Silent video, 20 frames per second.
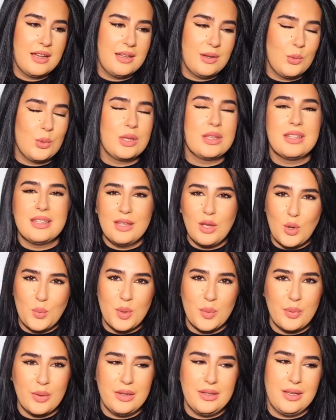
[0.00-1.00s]
with the dear
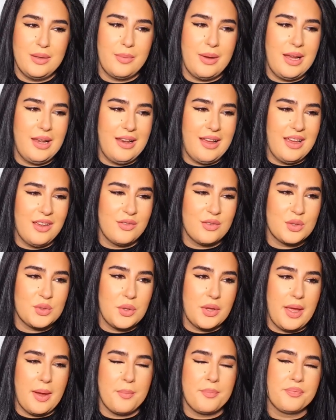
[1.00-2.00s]
people in my life.
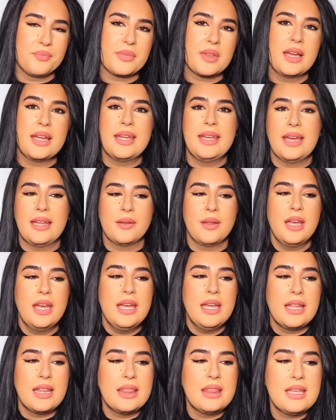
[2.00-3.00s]
So yeah, again,
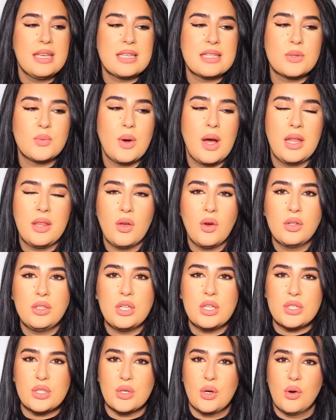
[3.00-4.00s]
this one on
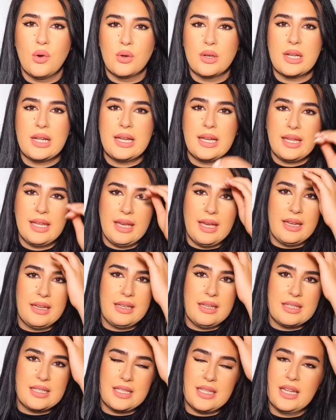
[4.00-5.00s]
its own, again,
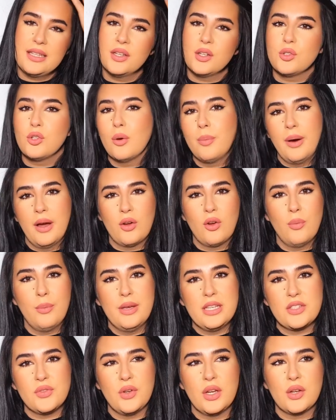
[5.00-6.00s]
it's another tobacco
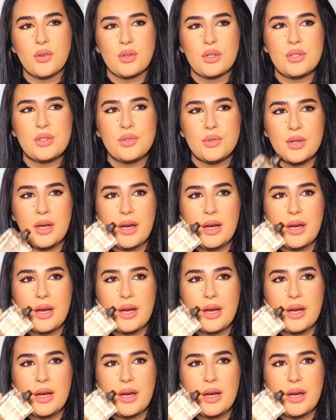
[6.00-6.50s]
based fragrance, you